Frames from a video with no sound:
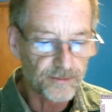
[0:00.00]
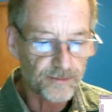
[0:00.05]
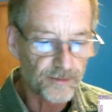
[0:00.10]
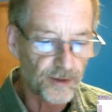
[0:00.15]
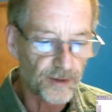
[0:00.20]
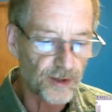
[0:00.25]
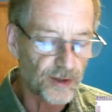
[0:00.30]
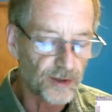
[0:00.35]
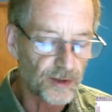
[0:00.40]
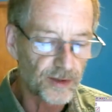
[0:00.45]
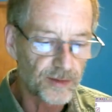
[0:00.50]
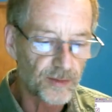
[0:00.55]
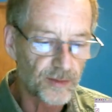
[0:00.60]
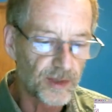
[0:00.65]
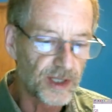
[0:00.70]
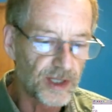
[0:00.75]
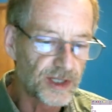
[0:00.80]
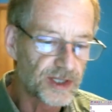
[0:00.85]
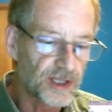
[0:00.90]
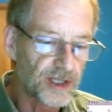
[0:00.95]
for those
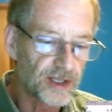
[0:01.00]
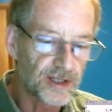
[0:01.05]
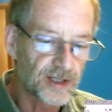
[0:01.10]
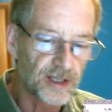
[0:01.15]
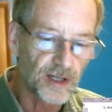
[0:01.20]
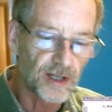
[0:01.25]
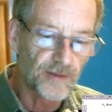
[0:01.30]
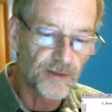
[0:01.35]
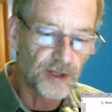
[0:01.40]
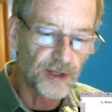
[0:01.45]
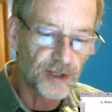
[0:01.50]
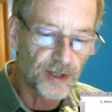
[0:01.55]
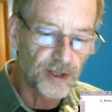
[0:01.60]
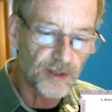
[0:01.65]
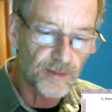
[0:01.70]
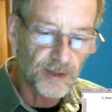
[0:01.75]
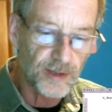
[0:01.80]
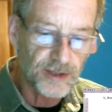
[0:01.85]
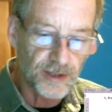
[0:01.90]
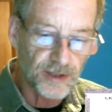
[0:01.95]
regions of the
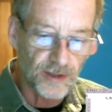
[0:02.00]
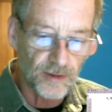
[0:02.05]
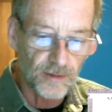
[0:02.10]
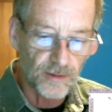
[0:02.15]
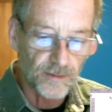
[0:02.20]
dermatome.